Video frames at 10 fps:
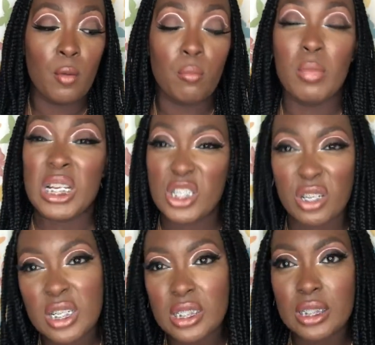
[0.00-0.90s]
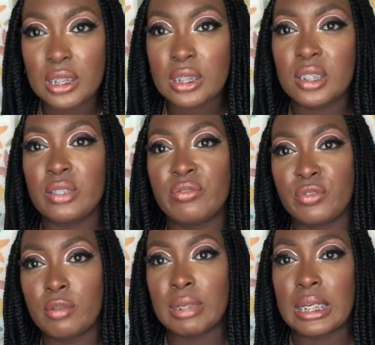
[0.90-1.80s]
Majority of this is
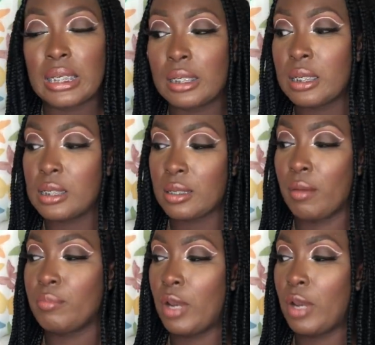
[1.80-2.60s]
for my kit, because I'm,